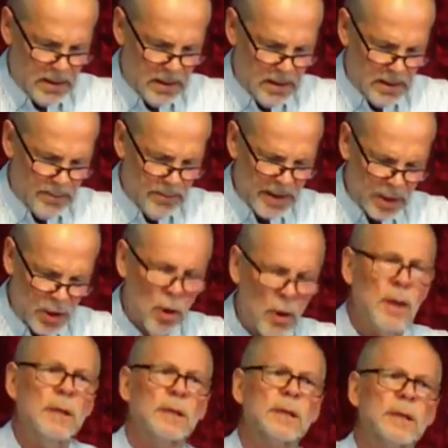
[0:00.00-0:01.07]

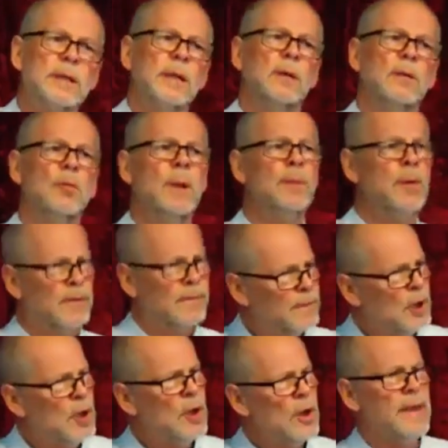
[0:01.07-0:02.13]
because we
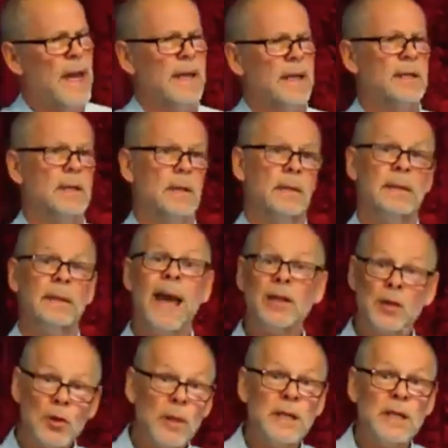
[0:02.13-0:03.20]
prefer that,
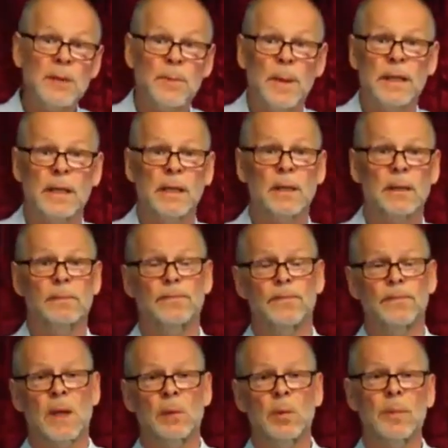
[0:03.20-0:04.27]
naturally speaking.
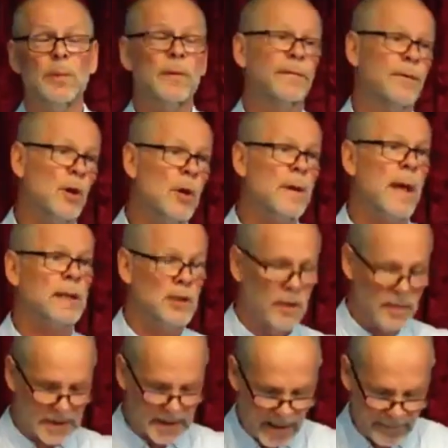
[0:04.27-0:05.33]
We prefer that to the
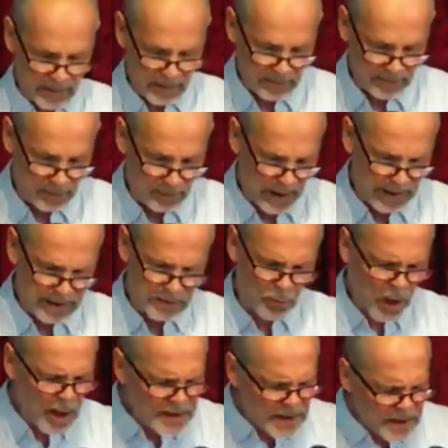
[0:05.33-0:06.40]
covenant of grace.
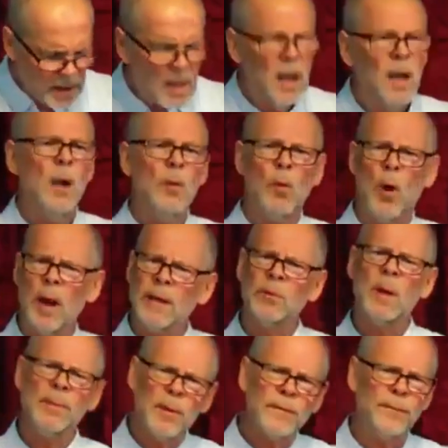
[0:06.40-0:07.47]
What? Why do we
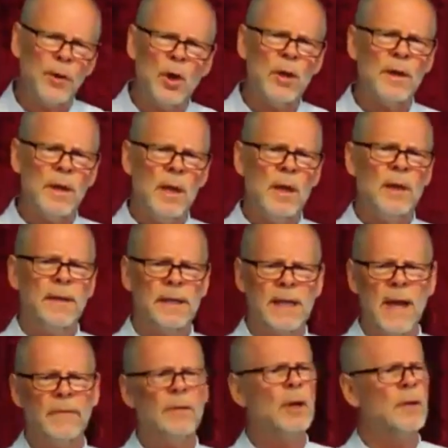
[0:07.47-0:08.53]
prefer the
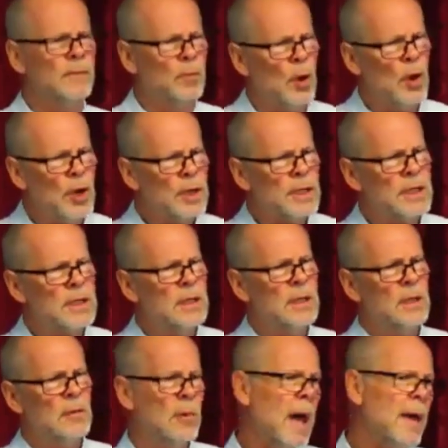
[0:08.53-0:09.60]
covenant of works
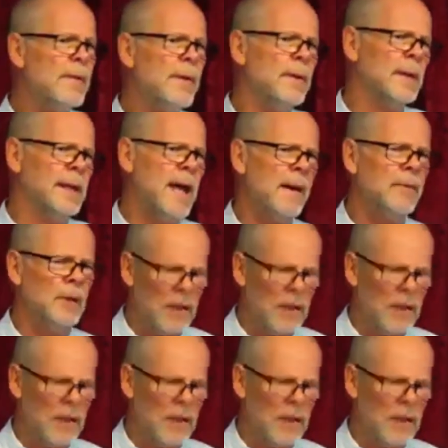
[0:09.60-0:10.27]
rather than the covenant of